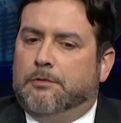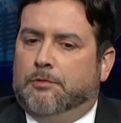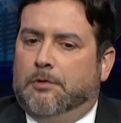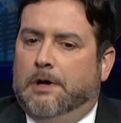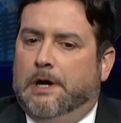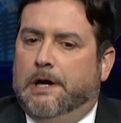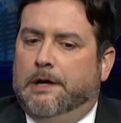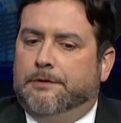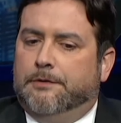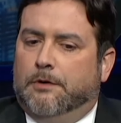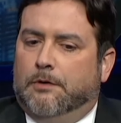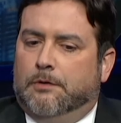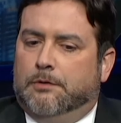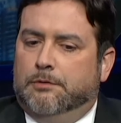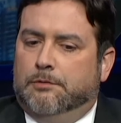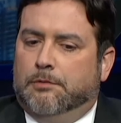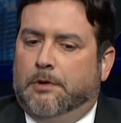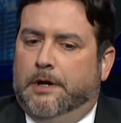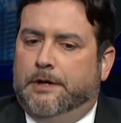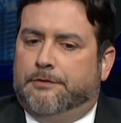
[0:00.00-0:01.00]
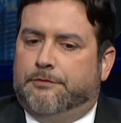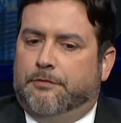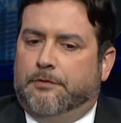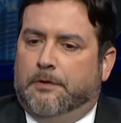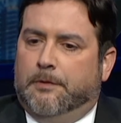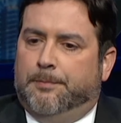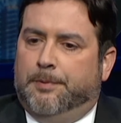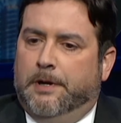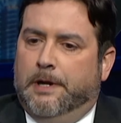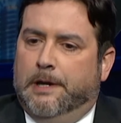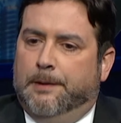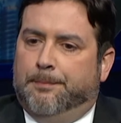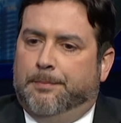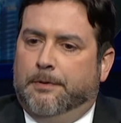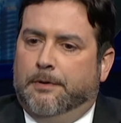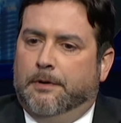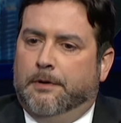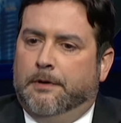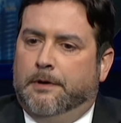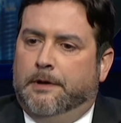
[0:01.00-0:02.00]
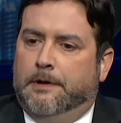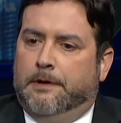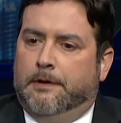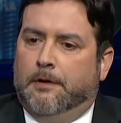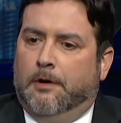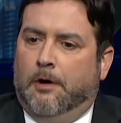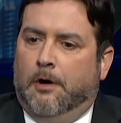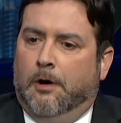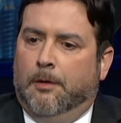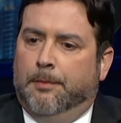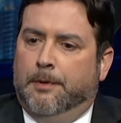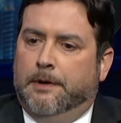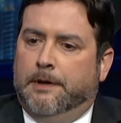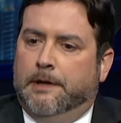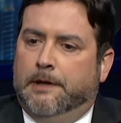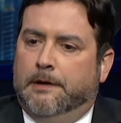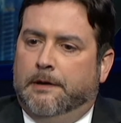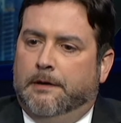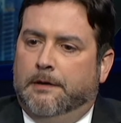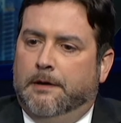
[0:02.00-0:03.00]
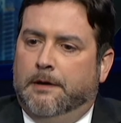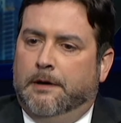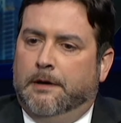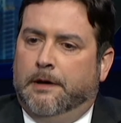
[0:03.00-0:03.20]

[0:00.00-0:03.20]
Grondahl, who writes for a paper in Albany,